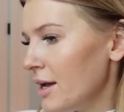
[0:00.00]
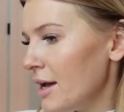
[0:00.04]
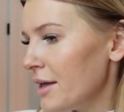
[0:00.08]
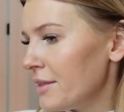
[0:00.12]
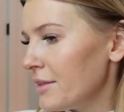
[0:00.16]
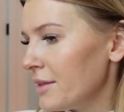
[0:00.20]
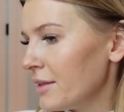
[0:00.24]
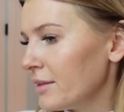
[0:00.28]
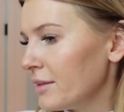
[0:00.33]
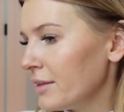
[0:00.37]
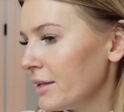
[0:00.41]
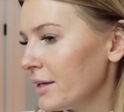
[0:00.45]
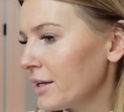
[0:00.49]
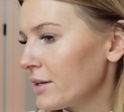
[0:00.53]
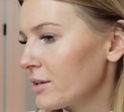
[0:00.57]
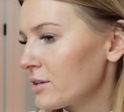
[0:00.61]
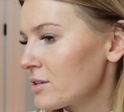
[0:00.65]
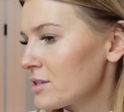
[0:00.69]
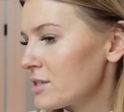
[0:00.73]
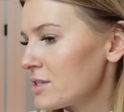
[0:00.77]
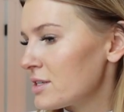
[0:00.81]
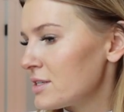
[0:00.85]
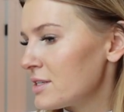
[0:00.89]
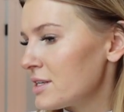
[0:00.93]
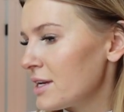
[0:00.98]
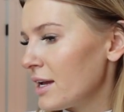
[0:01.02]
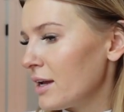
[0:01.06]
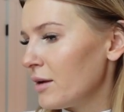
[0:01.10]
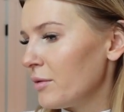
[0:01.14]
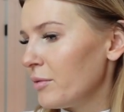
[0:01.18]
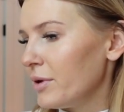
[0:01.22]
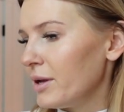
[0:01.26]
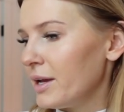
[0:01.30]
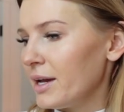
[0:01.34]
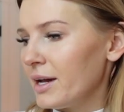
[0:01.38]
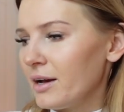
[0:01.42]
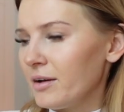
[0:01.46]
And then later today
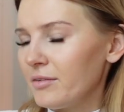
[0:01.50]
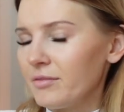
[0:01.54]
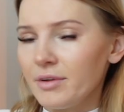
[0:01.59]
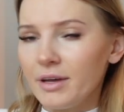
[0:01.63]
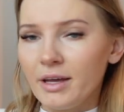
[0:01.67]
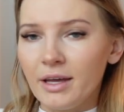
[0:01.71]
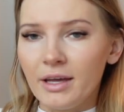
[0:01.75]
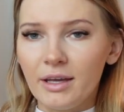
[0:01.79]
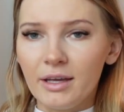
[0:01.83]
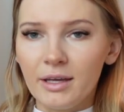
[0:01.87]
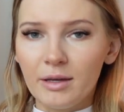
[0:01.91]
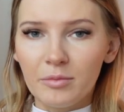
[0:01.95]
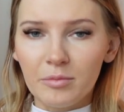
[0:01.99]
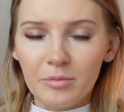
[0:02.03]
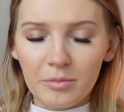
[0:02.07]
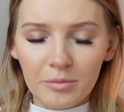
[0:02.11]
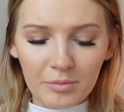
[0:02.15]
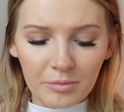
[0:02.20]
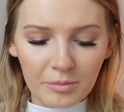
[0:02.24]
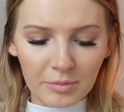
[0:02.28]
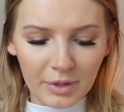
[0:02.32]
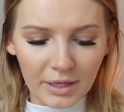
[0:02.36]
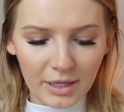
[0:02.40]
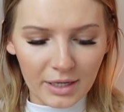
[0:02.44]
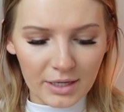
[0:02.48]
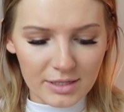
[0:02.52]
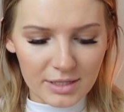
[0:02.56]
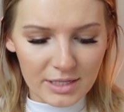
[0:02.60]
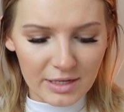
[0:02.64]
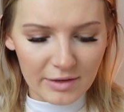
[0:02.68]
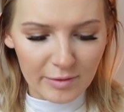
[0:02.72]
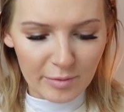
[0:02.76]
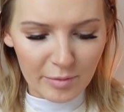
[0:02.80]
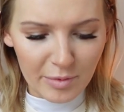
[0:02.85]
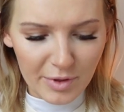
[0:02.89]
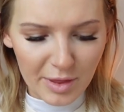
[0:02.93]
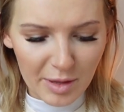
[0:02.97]
we have a, my kids
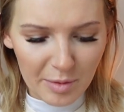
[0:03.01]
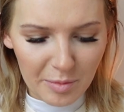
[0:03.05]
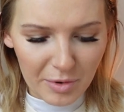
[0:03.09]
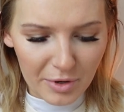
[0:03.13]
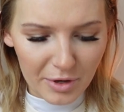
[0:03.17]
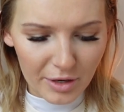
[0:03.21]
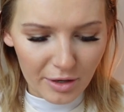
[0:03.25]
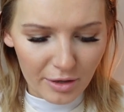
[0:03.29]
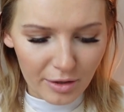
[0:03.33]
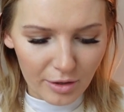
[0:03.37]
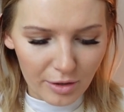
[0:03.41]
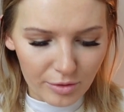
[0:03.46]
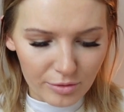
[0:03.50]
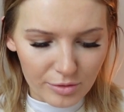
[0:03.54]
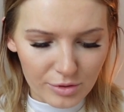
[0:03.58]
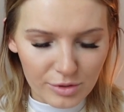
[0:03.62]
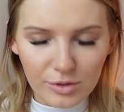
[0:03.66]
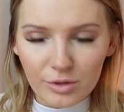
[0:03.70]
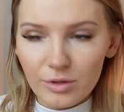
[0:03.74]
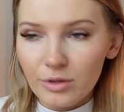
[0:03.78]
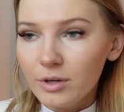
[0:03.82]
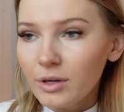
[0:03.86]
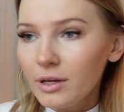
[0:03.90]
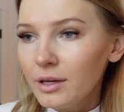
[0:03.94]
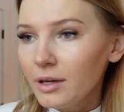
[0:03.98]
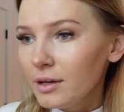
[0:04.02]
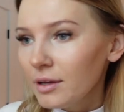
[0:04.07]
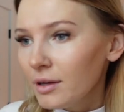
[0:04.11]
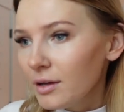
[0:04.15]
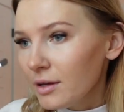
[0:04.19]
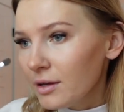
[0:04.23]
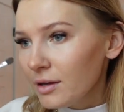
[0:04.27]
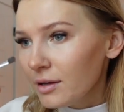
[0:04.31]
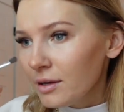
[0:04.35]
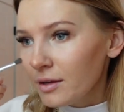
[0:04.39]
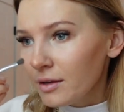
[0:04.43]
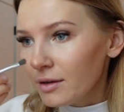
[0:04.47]
have a birthday party to go to,
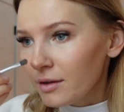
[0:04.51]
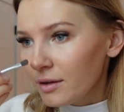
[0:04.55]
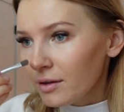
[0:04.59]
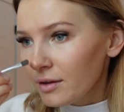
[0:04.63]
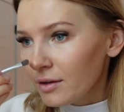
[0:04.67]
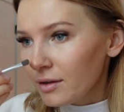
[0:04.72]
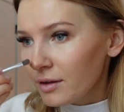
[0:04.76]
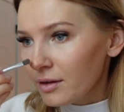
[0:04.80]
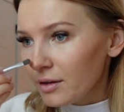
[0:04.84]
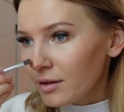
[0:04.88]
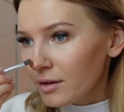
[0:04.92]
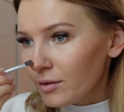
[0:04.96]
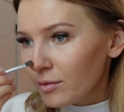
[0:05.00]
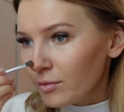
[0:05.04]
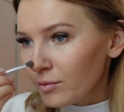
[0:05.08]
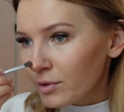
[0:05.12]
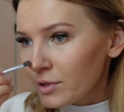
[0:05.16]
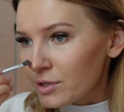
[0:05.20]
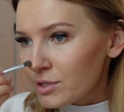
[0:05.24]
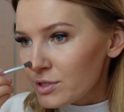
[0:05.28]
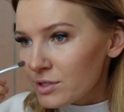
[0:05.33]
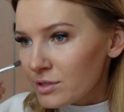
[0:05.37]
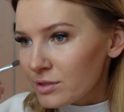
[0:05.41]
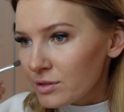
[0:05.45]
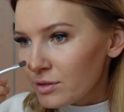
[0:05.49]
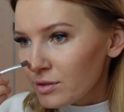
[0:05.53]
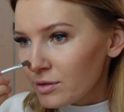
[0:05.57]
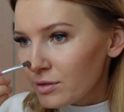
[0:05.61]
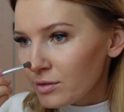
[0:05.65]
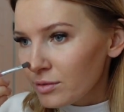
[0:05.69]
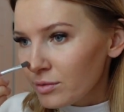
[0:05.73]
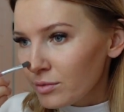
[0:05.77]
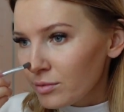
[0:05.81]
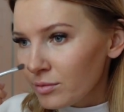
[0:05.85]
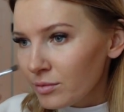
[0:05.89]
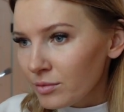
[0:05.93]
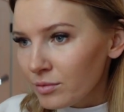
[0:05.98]
which
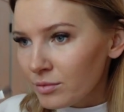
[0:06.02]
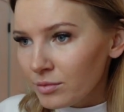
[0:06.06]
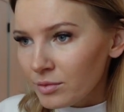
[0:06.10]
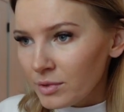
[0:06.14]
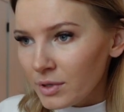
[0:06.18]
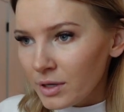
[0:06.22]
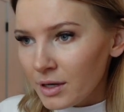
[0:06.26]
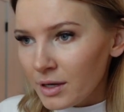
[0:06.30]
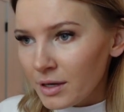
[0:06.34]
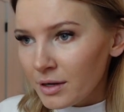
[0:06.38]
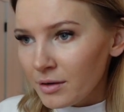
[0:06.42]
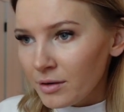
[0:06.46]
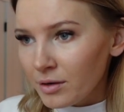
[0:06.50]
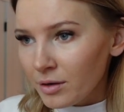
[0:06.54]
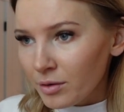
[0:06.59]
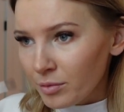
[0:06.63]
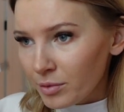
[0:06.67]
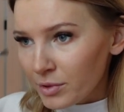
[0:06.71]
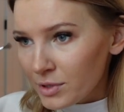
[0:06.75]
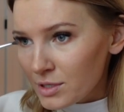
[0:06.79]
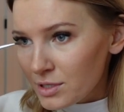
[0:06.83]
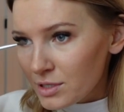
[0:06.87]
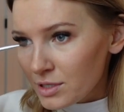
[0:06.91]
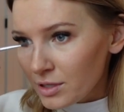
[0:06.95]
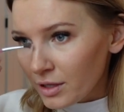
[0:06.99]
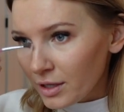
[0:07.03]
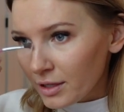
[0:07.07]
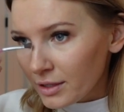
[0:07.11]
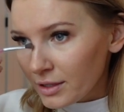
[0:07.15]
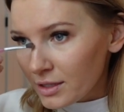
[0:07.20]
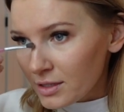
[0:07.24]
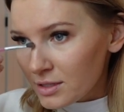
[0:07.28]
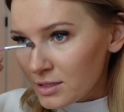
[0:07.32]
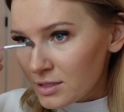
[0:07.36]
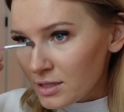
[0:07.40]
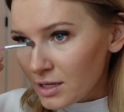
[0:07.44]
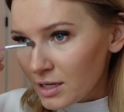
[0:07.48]
I don't know, we're still at
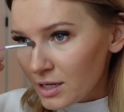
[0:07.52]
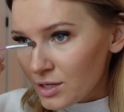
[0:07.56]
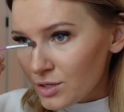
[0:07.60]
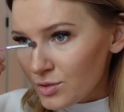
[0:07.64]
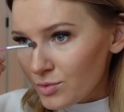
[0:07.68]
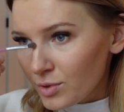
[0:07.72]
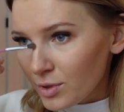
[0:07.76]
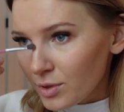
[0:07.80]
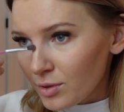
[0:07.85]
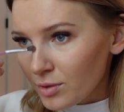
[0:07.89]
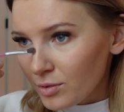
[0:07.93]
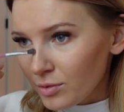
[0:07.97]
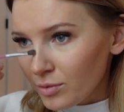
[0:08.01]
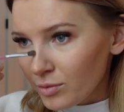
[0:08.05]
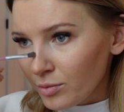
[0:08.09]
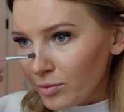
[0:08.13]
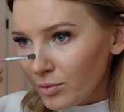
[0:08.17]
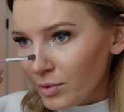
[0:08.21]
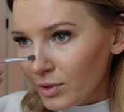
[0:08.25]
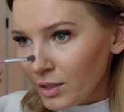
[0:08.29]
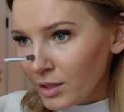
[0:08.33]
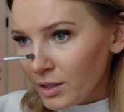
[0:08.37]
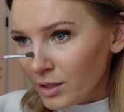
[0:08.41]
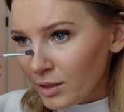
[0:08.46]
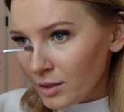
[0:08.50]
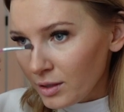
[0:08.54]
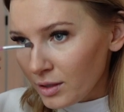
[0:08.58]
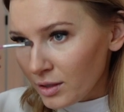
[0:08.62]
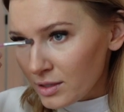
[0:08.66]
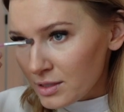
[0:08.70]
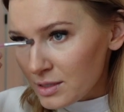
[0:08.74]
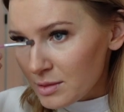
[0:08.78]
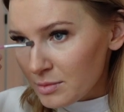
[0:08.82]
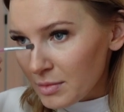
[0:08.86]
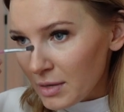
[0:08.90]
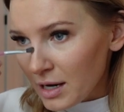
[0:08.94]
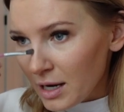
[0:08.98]
that stage where we,
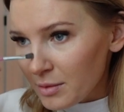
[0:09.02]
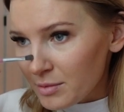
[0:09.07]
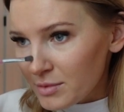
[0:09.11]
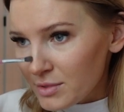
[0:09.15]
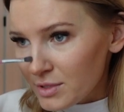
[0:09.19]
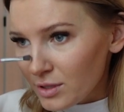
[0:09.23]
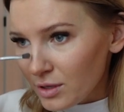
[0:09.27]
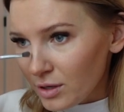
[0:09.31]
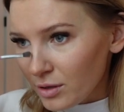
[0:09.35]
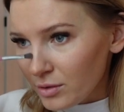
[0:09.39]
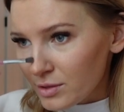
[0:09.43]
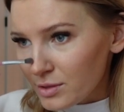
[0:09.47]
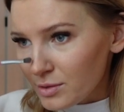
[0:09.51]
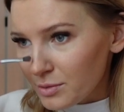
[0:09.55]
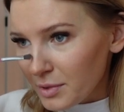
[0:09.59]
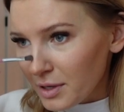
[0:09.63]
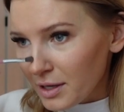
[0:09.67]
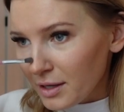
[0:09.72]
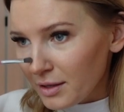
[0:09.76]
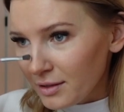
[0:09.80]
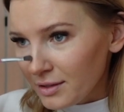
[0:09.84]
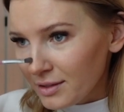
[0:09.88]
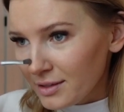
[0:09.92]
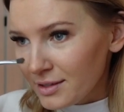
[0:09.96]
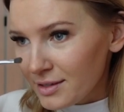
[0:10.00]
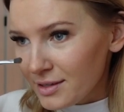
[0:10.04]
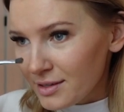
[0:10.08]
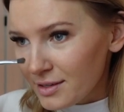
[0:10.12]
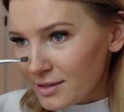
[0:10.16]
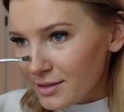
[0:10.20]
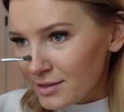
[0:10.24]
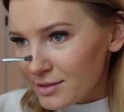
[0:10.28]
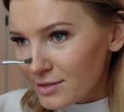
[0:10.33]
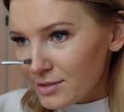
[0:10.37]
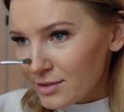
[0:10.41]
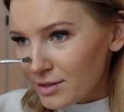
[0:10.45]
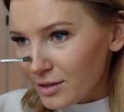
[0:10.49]
us moms, go as well.
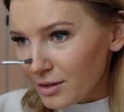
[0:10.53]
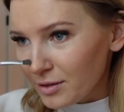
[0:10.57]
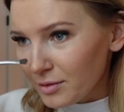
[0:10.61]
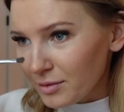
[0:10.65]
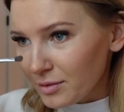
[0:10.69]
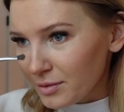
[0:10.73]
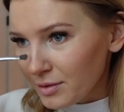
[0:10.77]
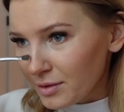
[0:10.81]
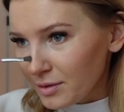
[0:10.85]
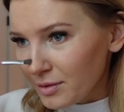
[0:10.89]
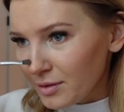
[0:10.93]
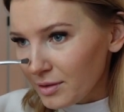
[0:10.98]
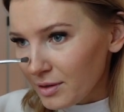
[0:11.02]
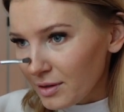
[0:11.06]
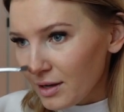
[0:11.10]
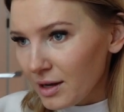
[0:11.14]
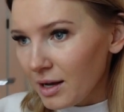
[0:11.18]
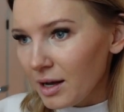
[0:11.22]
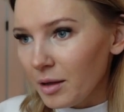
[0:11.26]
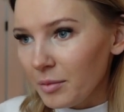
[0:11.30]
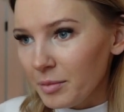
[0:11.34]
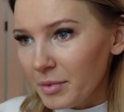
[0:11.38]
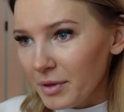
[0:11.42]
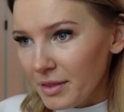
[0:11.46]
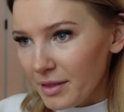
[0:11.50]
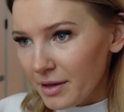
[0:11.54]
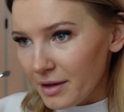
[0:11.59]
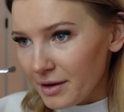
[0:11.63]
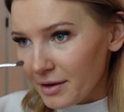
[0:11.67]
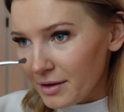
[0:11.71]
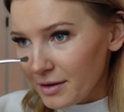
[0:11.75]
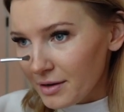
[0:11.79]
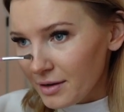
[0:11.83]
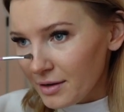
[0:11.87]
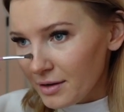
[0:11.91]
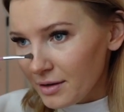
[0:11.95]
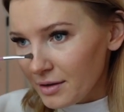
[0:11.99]
So I'll be
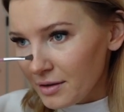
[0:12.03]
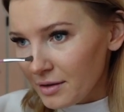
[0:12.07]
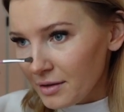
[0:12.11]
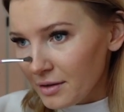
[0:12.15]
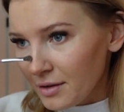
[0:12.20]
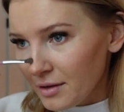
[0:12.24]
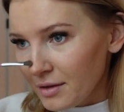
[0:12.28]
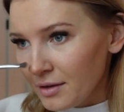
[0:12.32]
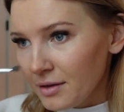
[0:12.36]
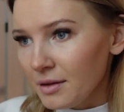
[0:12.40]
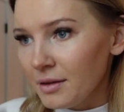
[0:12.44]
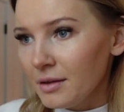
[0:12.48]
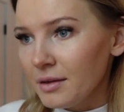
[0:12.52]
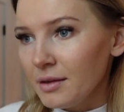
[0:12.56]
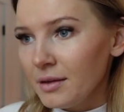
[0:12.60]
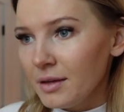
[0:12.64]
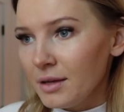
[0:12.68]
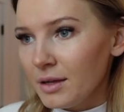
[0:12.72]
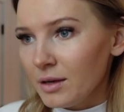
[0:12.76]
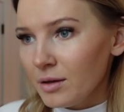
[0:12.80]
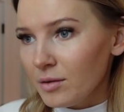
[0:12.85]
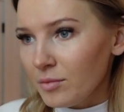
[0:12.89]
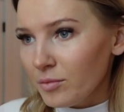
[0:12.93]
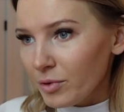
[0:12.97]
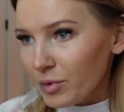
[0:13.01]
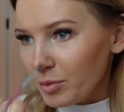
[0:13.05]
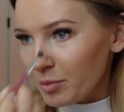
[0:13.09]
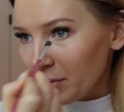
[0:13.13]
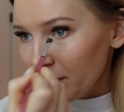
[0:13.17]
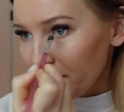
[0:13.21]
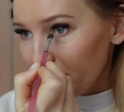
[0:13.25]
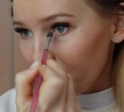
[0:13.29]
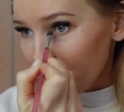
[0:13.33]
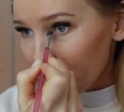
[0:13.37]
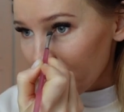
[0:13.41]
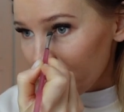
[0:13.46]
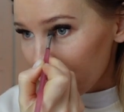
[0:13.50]
there with my
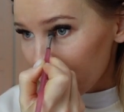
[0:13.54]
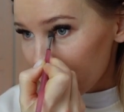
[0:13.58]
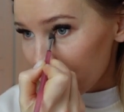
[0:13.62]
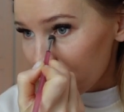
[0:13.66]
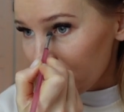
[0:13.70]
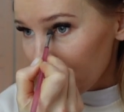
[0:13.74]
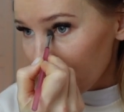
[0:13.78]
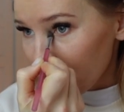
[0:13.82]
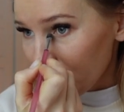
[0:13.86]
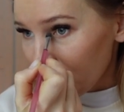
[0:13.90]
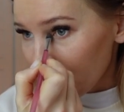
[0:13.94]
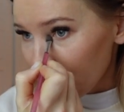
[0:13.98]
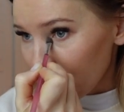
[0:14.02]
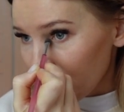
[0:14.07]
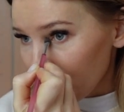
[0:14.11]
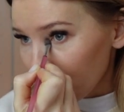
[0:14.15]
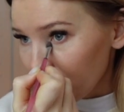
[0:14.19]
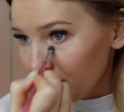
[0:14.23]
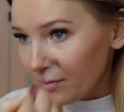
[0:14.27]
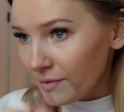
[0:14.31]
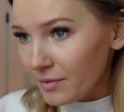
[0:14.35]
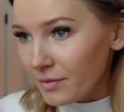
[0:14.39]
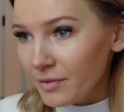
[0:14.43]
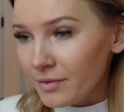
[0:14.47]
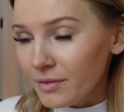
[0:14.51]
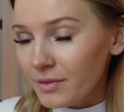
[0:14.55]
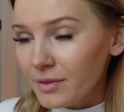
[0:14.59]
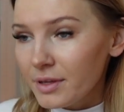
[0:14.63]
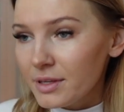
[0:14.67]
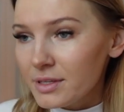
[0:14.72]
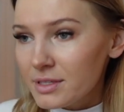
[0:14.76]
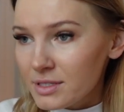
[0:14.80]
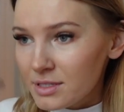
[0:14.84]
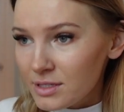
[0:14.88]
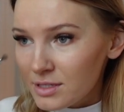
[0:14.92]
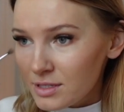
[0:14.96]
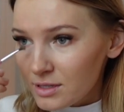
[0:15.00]
friends hanging out.
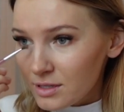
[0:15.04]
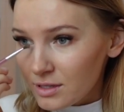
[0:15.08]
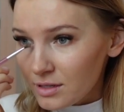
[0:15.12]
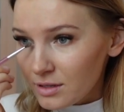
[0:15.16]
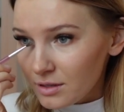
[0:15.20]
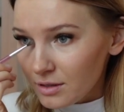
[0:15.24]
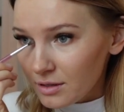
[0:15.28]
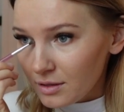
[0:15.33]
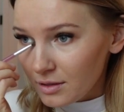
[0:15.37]
So